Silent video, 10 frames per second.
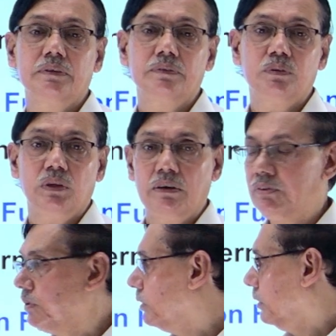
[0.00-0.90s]
So,
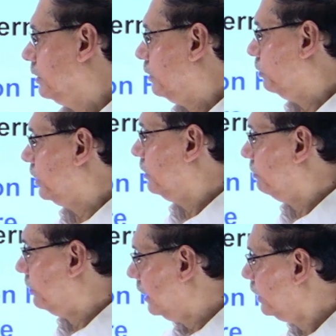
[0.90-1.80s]
therefore, we
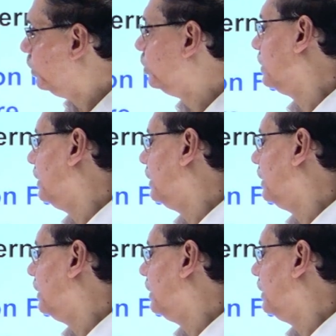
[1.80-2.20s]
will use the